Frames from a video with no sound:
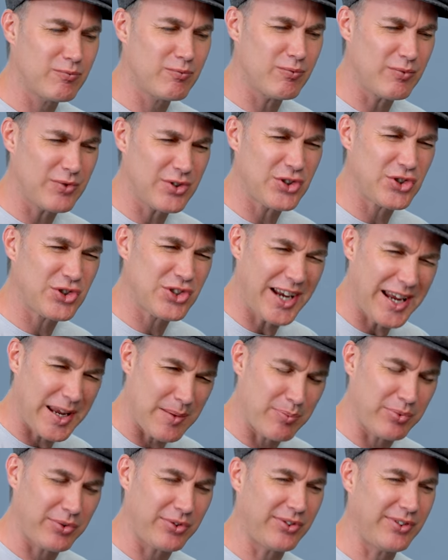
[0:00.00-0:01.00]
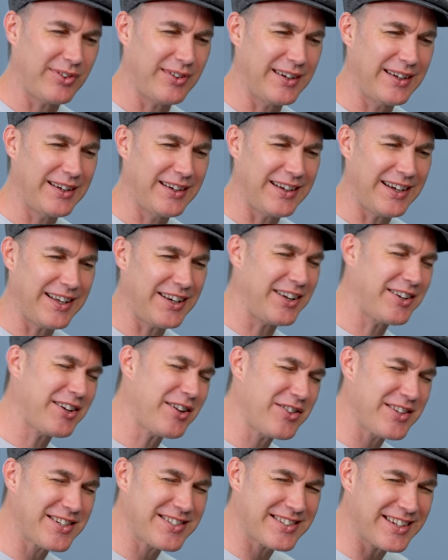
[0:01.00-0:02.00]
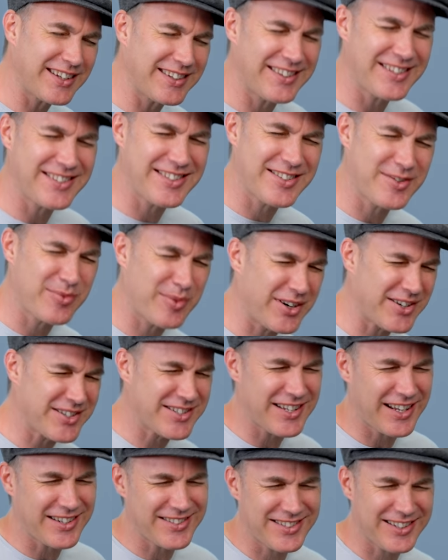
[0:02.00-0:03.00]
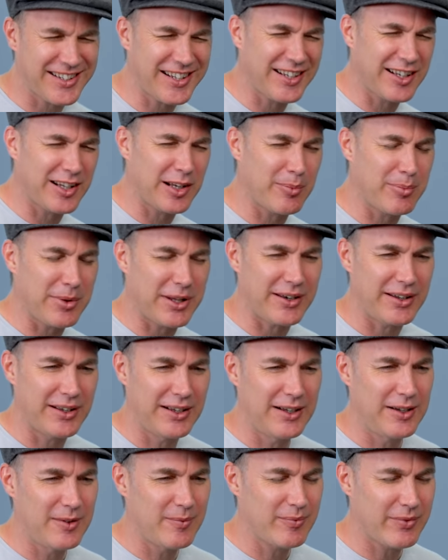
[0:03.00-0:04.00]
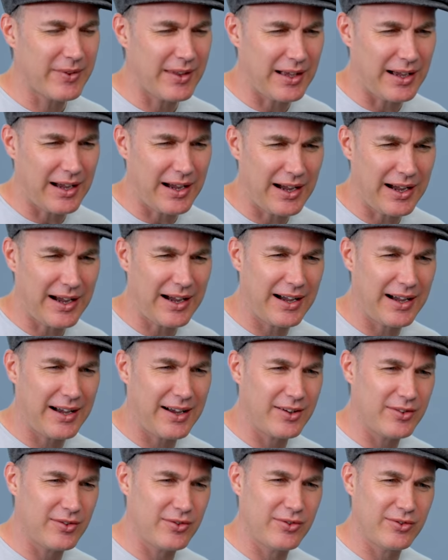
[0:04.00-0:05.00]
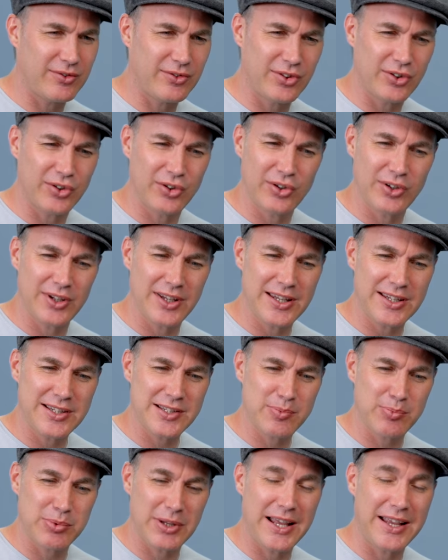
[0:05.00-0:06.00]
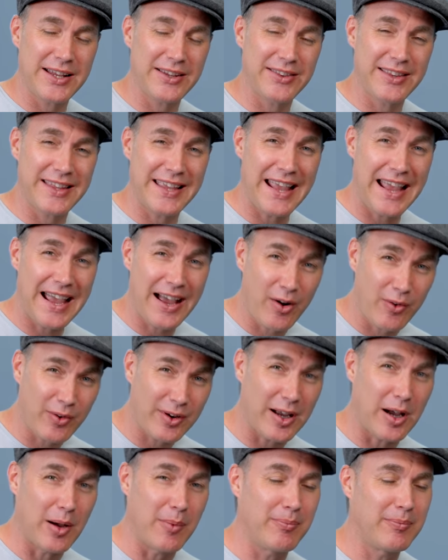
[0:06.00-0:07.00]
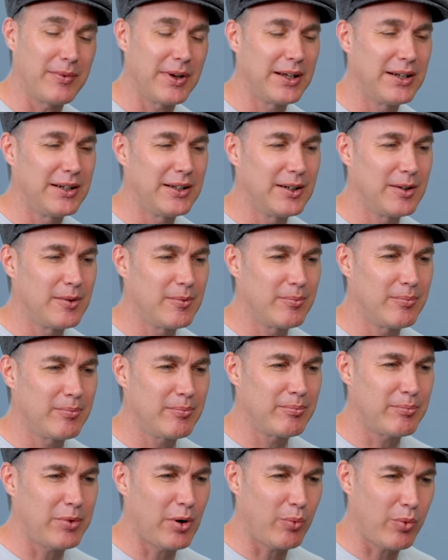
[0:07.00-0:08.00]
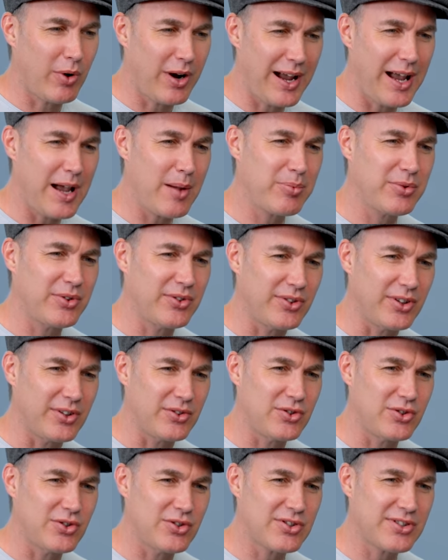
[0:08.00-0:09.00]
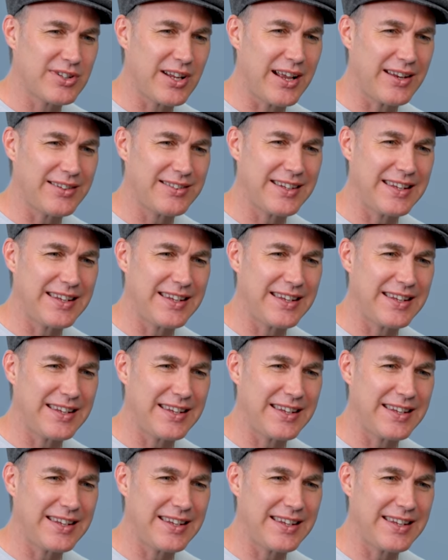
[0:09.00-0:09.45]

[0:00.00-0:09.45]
shapes. And I know this is where it starts to get a little bit hard to explain the outcome. But what happens is you start to